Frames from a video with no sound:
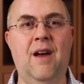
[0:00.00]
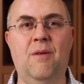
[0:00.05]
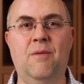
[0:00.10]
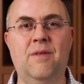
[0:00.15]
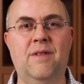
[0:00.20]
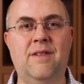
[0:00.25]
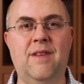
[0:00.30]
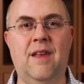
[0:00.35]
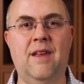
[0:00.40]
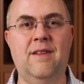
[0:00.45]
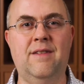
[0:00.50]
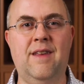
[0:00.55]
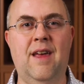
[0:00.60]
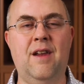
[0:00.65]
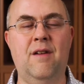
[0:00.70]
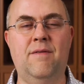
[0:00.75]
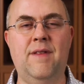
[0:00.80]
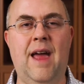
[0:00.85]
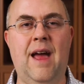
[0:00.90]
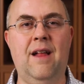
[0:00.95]
set
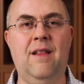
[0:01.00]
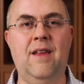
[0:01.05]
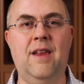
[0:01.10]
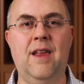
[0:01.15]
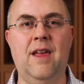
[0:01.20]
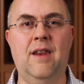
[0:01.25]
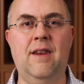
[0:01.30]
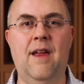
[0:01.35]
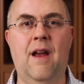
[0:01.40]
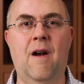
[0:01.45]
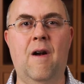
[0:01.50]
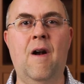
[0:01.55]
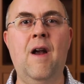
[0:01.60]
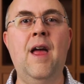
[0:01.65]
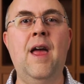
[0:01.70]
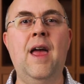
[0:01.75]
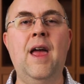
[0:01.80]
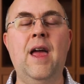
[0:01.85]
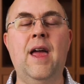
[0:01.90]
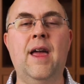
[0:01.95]
of talent in there,
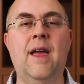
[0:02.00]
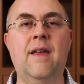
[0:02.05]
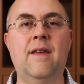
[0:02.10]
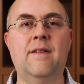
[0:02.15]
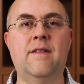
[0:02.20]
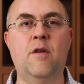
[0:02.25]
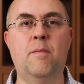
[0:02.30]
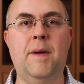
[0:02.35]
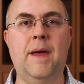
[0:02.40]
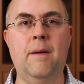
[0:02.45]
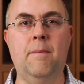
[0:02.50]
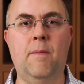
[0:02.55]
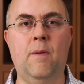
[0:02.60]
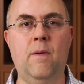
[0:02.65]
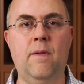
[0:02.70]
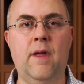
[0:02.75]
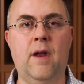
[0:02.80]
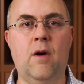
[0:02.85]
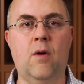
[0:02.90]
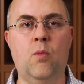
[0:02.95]
is the people
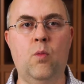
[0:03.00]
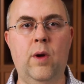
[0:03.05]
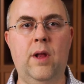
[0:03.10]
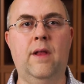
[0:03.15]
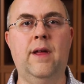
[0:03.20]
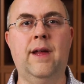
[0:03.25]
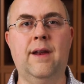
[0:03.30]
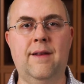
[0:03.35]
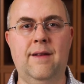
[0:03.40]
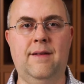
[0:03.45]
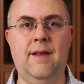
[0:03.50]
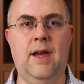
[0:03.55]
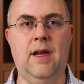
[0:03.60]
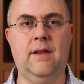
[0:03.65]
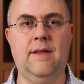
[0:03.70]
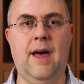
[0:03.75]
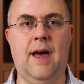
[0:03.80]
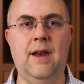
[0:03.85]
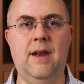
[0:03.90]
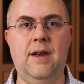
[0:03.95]
that are willing to take
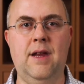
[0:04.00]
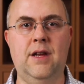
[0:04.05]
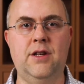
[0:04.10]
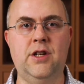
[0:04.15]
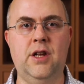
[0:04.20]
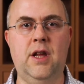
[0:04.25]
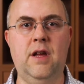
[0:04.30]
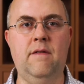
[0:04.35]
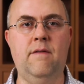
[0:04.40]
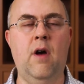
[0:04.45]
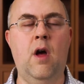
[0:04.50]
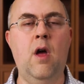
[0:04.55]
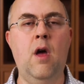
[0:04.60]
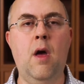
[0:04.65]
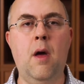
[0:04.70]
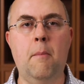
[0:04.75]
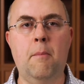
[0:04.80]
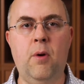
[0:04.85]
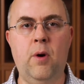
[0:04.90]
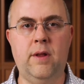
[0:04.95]
that initiative,
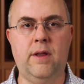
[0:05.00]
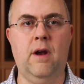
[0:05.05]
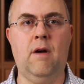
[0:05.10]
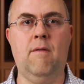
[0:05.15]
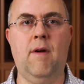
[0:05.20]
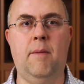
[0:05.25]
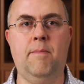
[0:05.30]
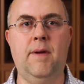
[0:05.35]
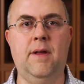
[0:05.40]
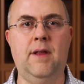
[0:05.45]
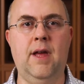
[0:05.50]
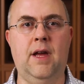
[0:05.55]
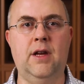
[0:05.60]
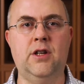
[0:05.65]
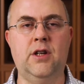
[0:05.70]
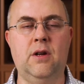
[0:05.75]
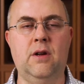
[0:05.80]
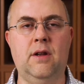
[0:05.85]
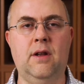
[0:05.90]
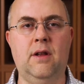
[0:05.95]
put their
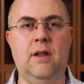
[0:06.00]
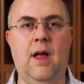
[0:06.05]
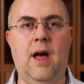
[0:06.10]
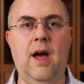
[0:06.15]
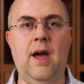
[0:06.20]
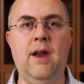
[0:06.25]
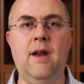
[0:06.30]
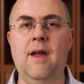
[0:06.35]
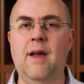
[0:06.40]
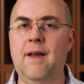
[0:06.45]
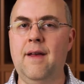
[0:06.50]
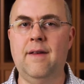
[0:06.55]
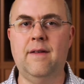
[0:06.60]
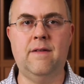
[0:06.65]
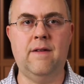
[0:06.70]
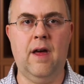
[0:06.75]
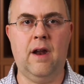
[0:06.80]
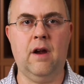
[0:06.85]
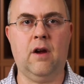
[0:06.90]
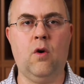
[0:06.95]
reputation on the line,
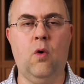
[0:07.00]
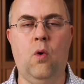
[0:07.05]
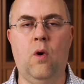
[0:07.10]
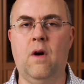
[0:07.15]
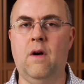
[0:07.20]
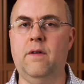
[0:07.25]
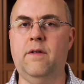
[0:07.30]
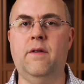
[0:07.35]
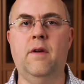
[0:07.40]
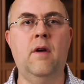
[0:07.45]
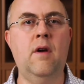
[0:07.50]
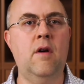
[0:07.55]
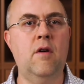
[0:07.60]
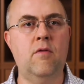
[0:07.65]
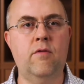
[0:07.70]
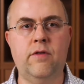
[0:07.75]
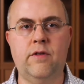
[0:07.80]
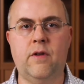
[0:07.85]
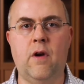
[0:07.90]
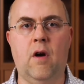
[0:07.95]
set a course,
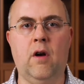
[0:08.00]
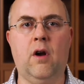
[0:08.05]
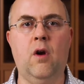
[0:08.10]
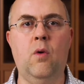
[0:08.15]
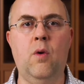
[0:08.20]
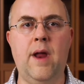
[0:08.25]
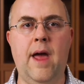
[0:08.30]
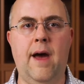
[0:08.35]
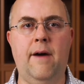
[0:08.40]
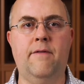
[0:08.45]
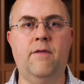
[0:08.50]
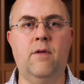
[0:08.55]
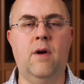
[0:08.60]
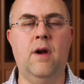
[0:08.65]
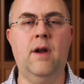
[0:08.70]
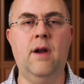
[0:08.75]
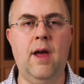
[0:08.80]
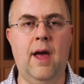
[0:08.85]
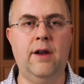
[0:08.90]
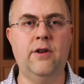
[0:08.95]
start going after
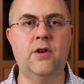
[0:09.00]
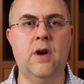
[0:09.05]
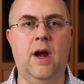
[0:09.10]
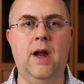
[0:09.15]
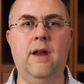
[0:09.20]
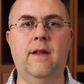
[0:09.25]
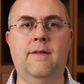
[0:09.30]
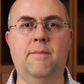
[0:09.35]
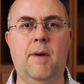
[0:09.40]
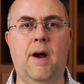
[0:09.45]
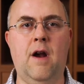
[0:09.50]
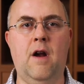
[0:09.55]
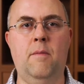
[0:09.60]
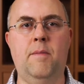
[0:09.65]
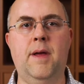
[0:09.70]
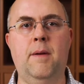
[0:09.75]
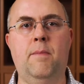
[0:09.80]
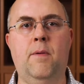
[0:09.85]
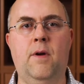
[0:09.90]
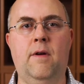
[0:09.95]
it, and try and inspire
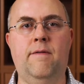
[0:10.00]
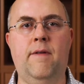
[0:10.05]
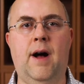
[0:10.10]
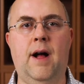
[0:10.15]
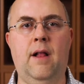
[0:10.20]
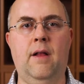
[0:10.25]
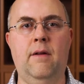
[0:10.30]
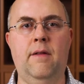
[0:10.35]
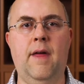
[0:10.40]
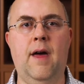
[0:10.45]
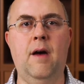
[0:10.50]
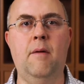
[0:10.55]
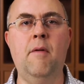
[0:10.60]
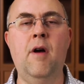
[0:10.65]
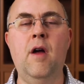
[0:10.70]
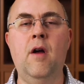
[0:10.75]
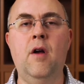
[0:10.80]
people to follow them.